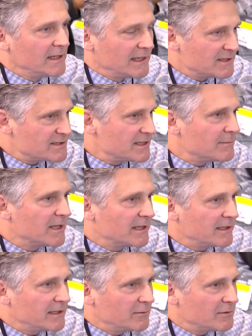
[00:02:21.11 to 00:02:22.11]
and it seemed
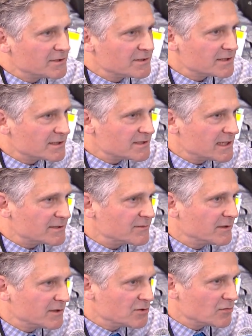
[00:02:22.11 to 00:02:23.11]
like he was
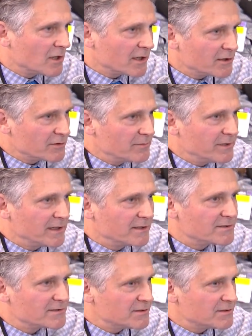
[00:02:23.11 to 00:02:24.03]
successfully drawing your bigs